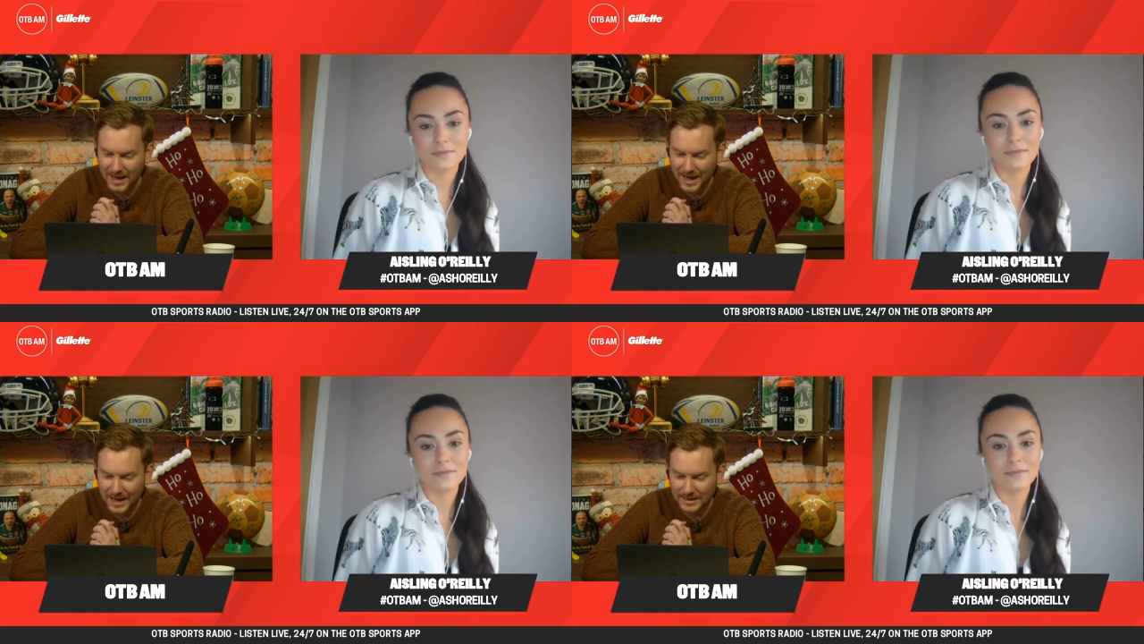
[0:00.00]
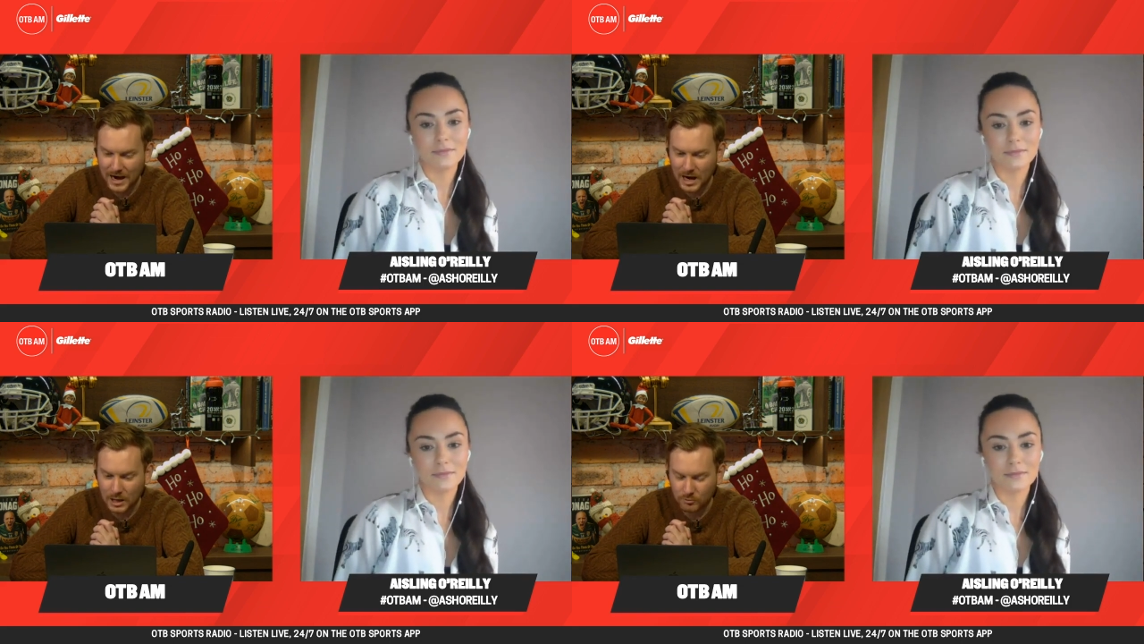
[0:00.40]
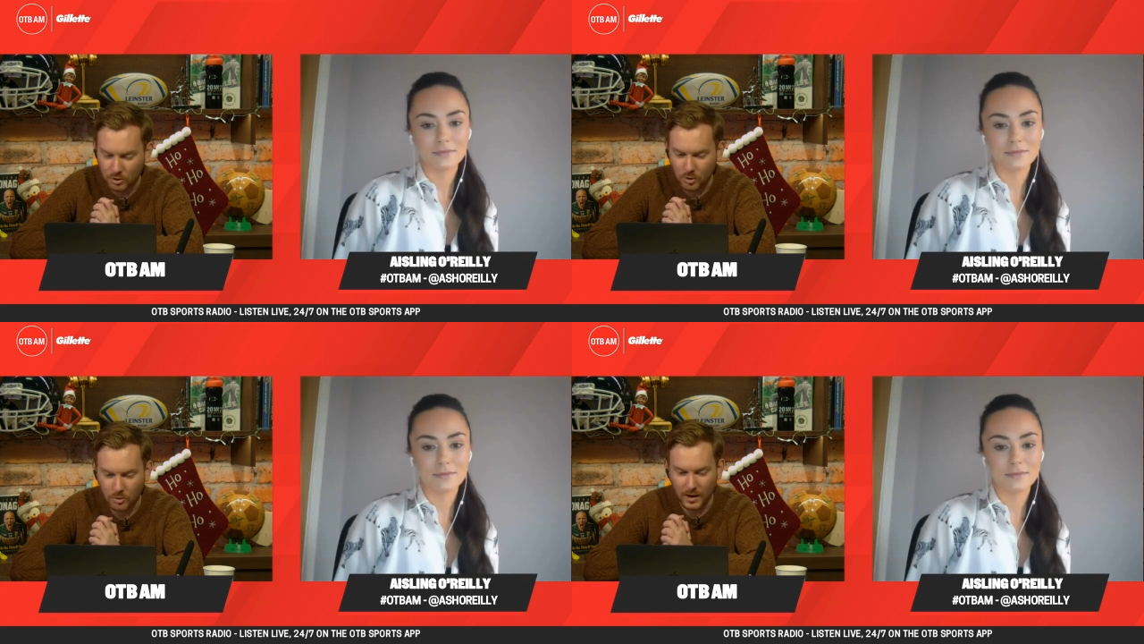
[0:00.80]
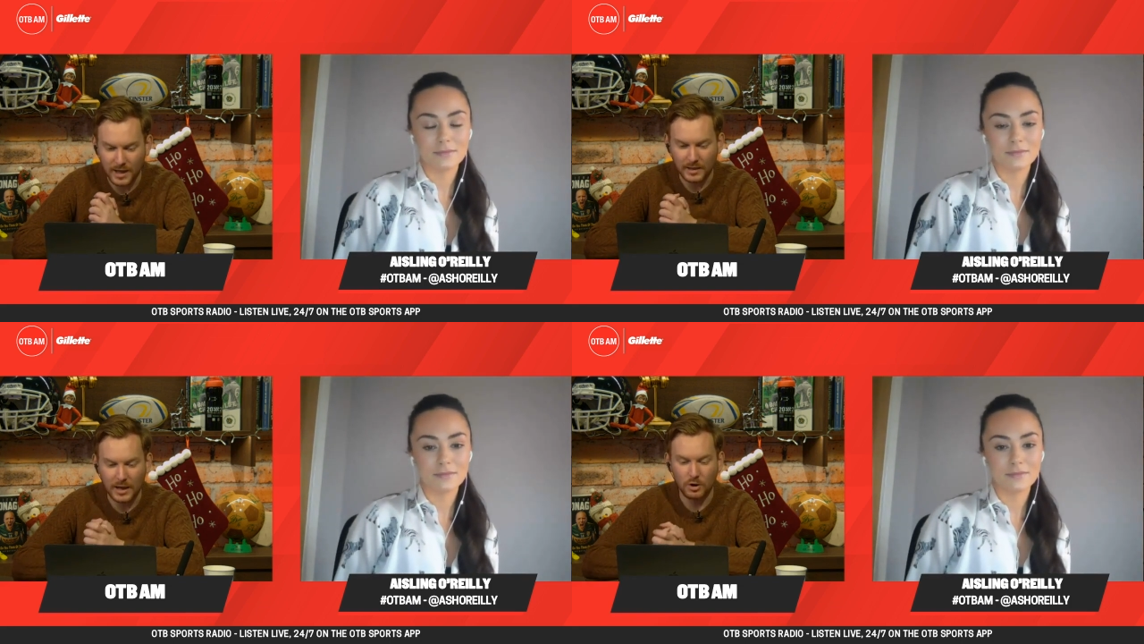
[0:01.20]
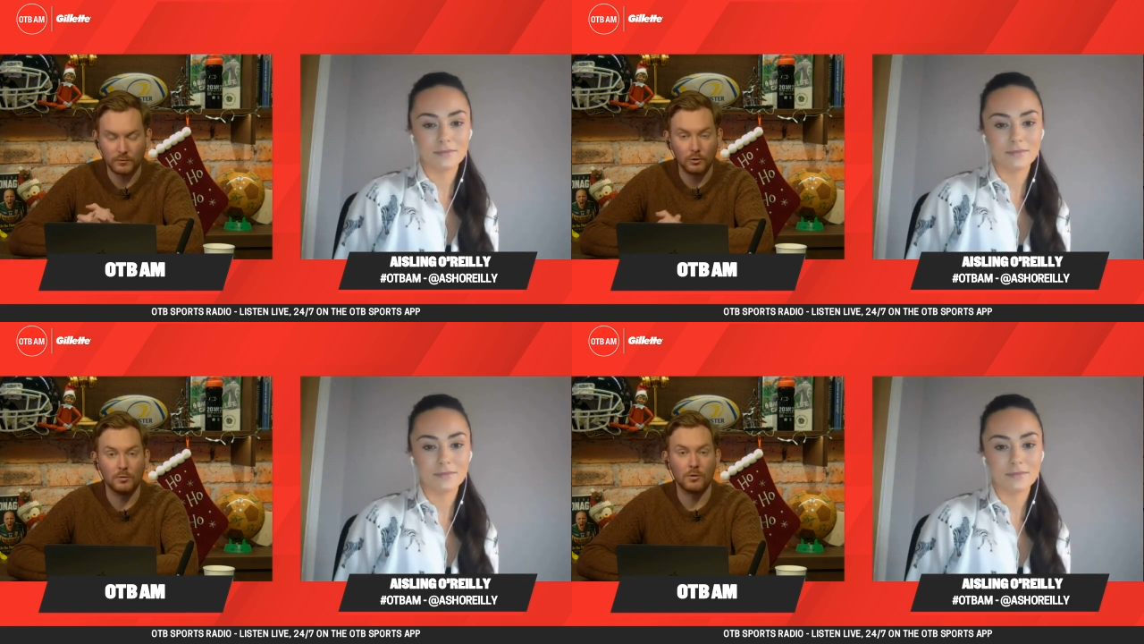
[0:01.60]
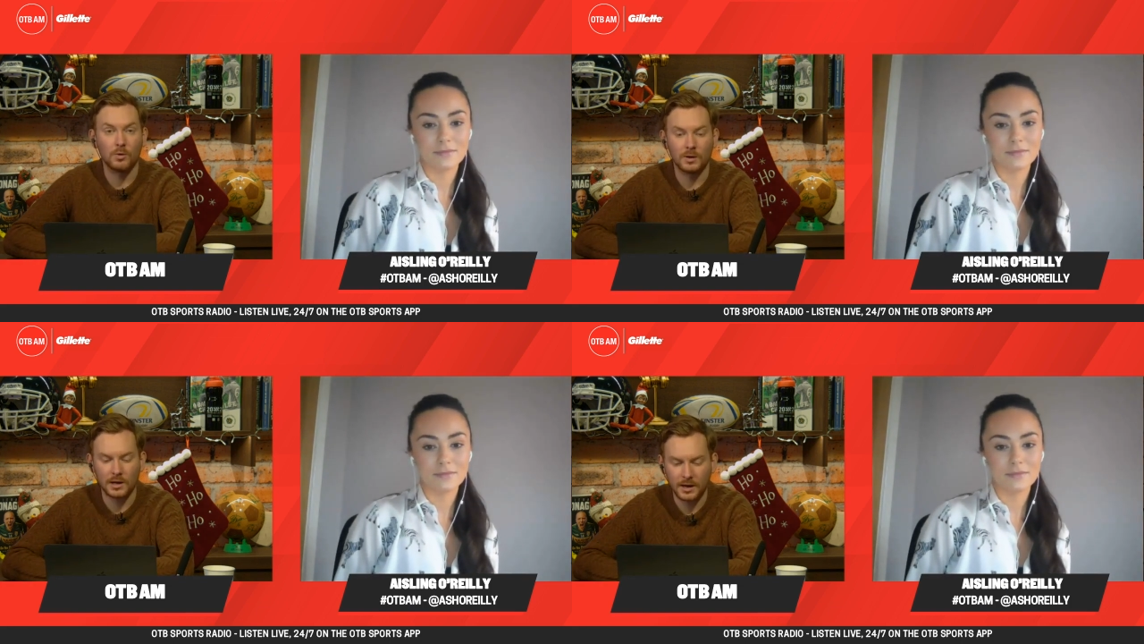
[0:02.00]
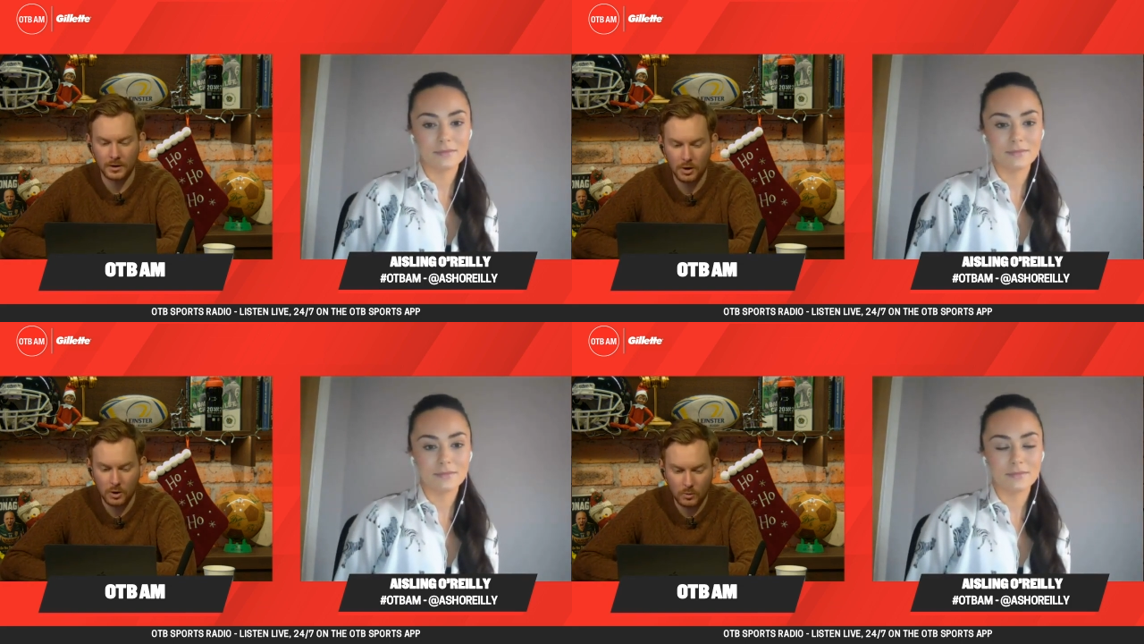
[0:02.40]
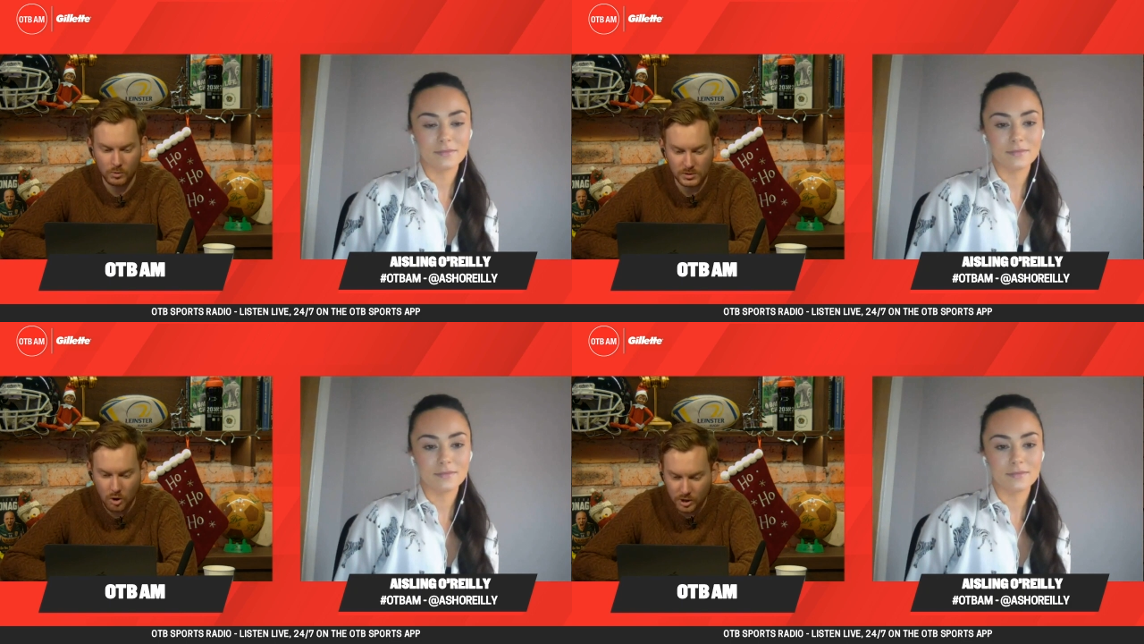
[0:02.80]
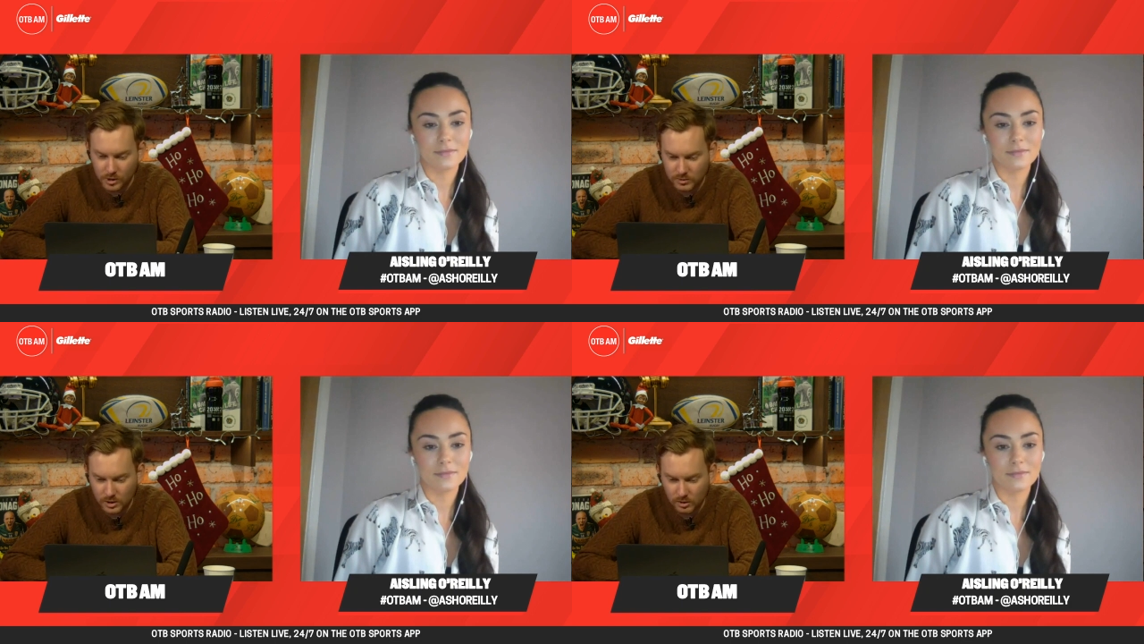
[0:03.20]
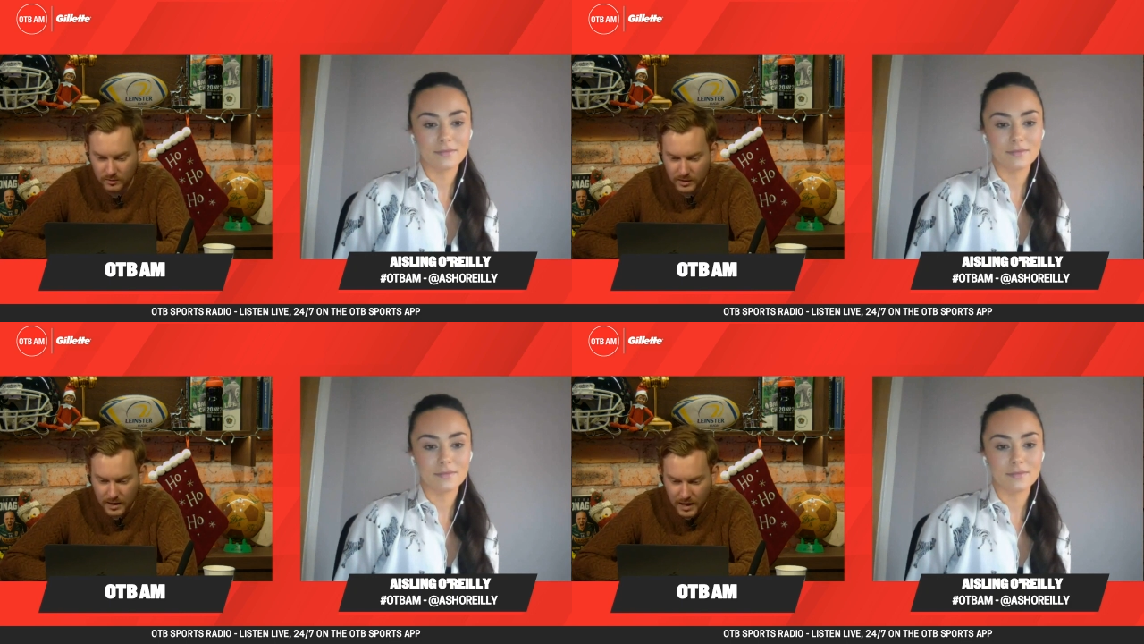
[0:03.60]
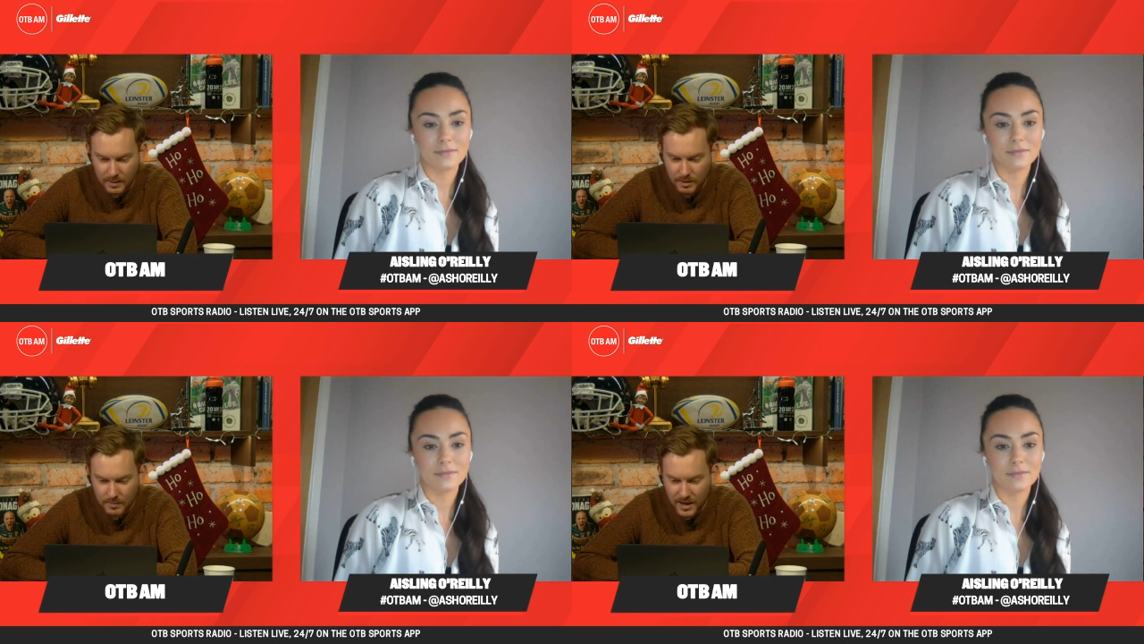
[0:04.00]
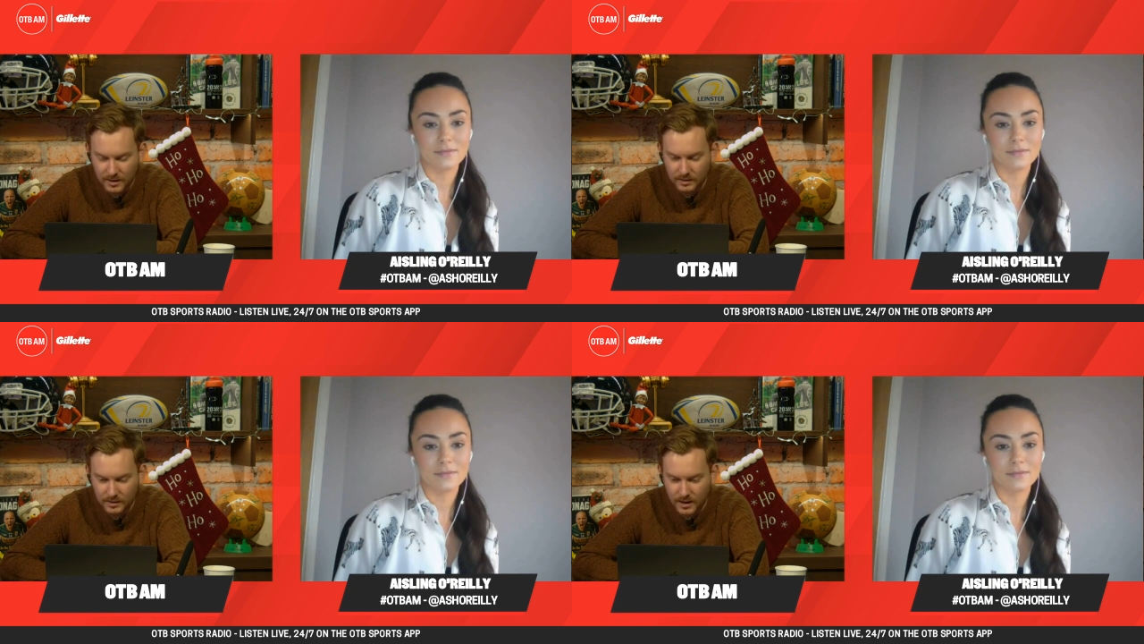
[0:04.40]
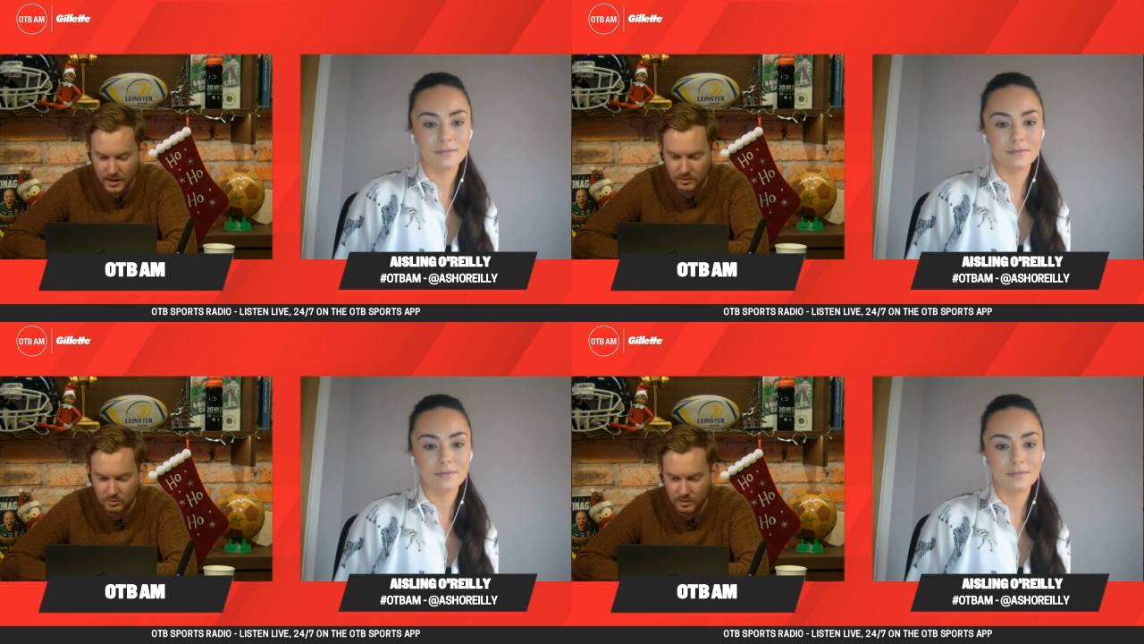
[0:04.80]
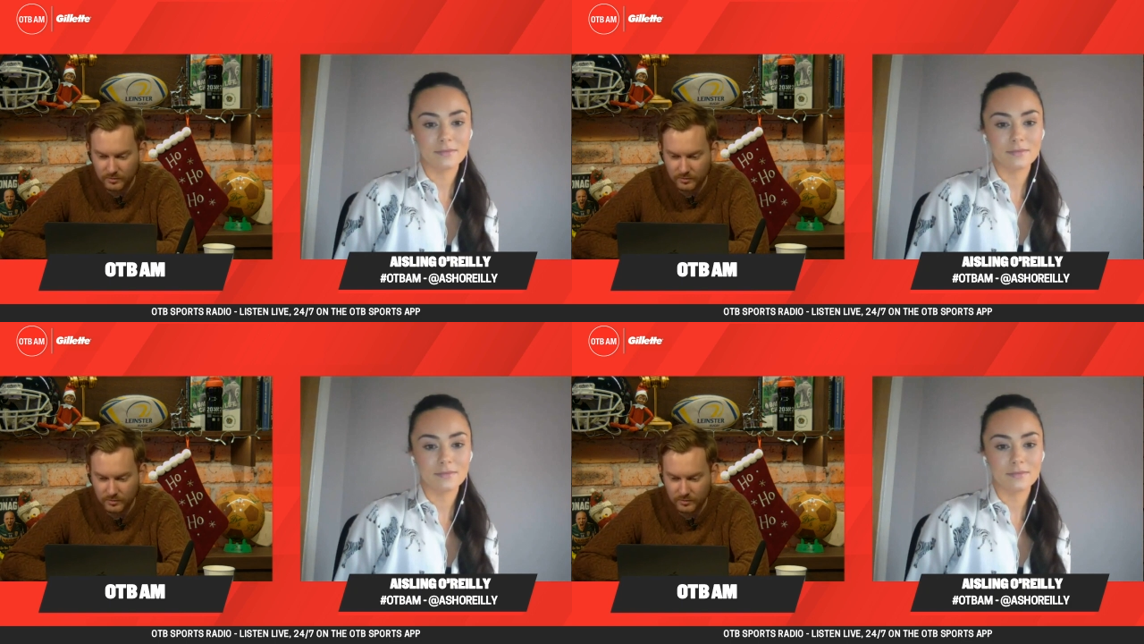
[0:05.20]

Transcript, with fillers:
Speaker 1: and Carla Rowe, and then your full forward line was Áine O'Sullivan, Amy Mackin, and Orla